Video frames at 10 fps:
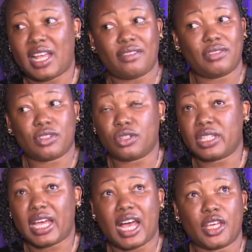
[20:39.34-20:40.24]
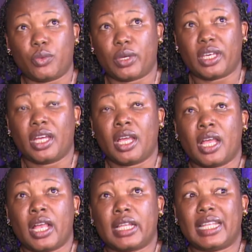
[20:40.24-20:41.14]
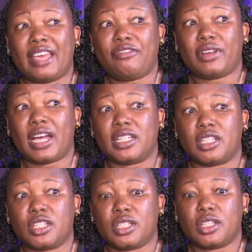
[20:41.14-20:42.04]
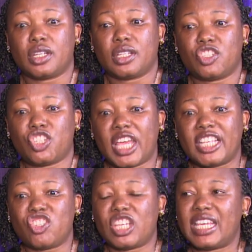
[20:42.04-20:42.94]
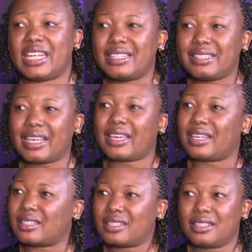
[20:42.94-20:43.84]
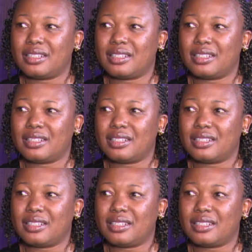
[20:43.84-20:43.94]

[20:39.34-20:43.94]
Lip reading: Life is not a highway. Life can change in a second.